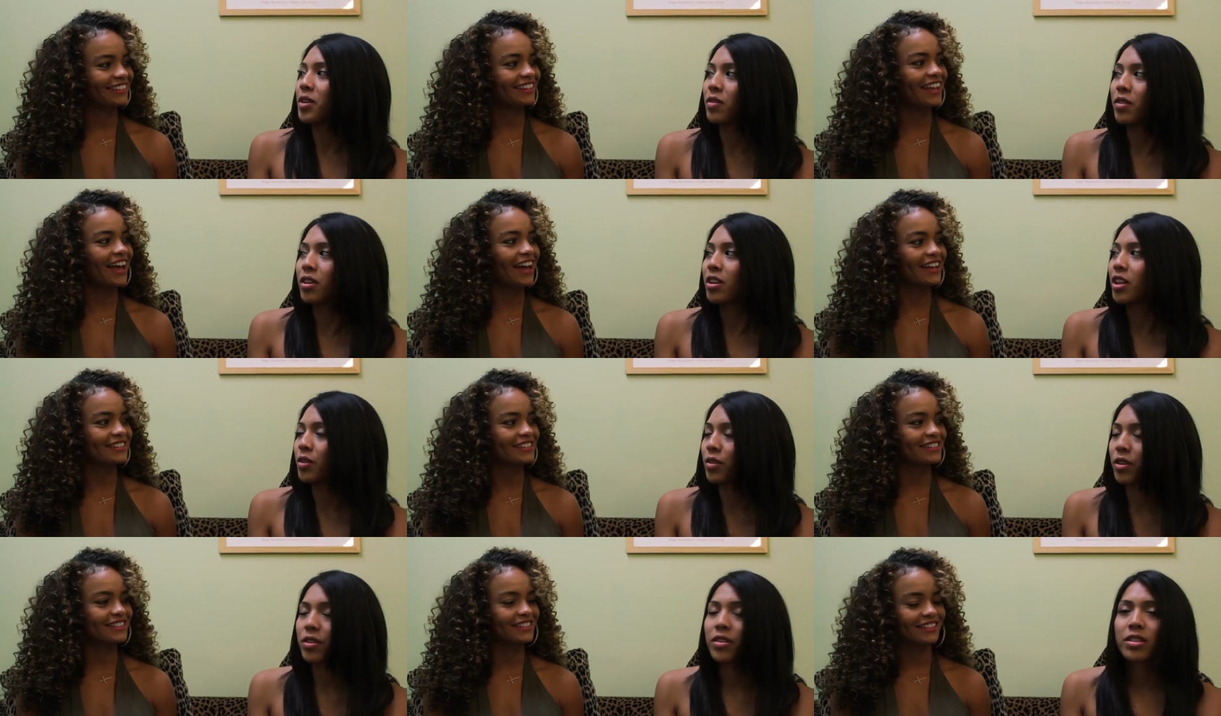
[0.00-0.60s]
Speaker 1: You've yes.
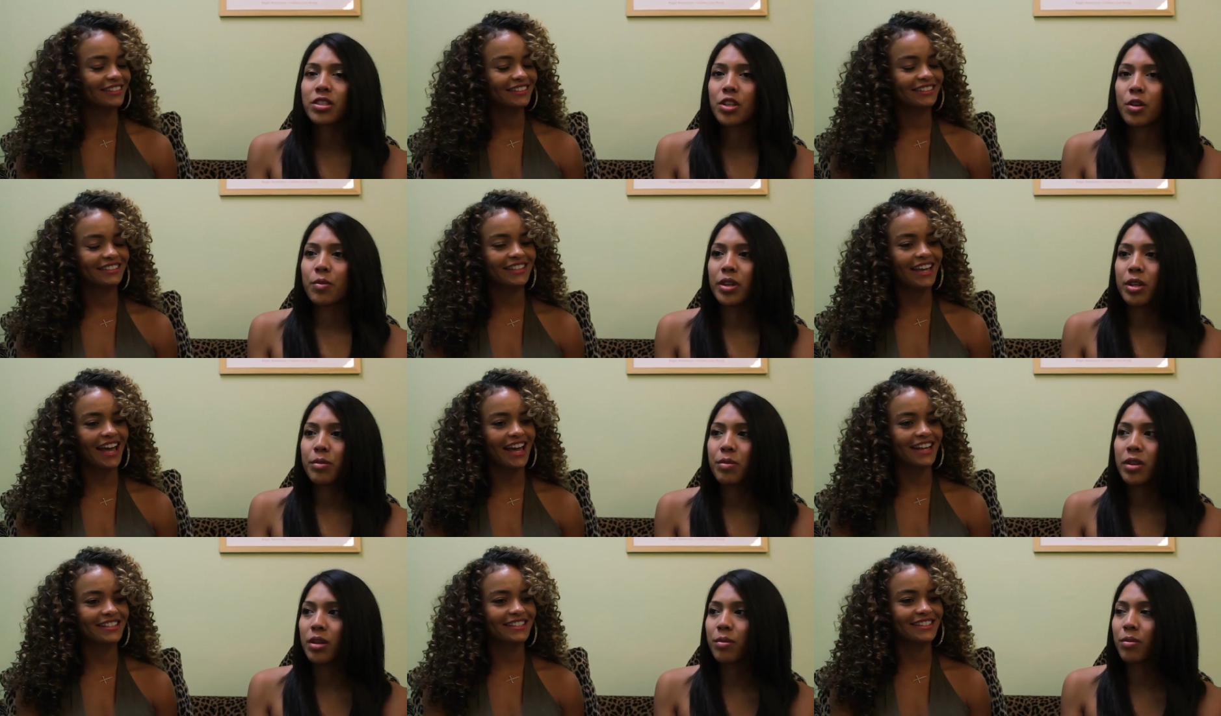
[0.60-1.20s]
already worked with so many
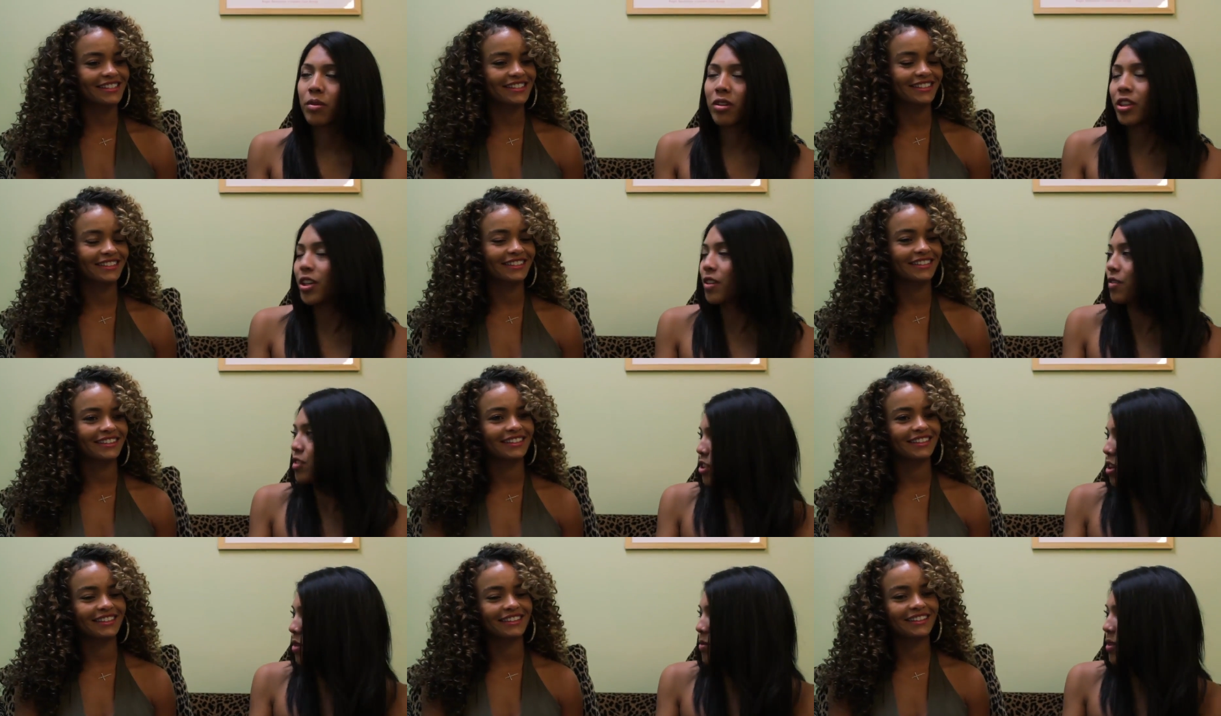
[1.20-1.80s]
yes. people, and you
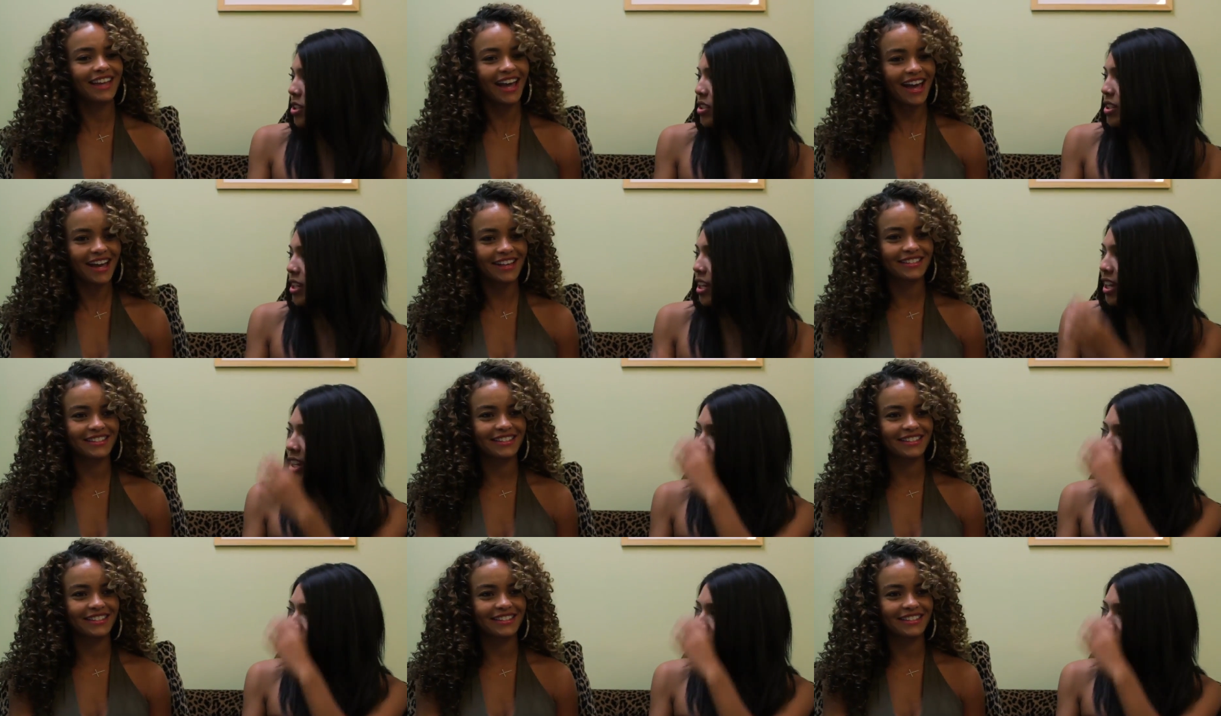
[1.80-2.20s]
have so much yes.